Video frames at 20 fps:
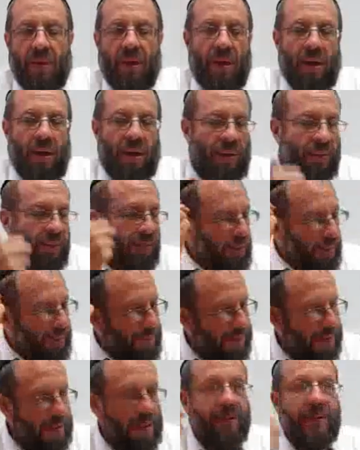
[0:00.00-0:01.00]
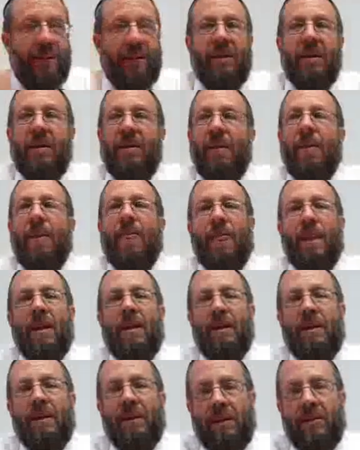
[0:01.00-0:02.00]
um, represented
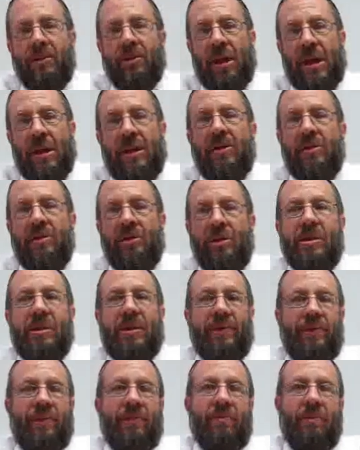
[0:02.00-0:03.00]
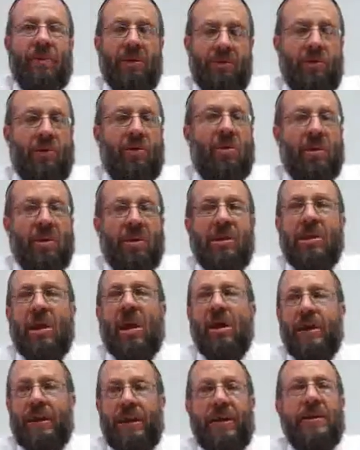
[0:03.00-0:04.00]
the challenges of what you call
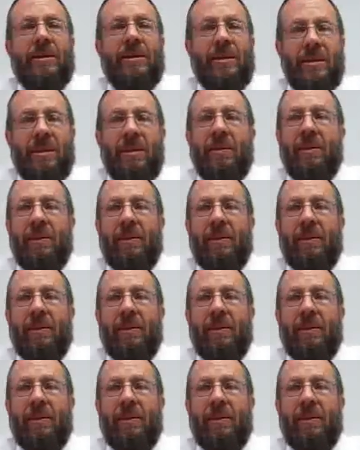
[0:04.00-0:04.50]
science,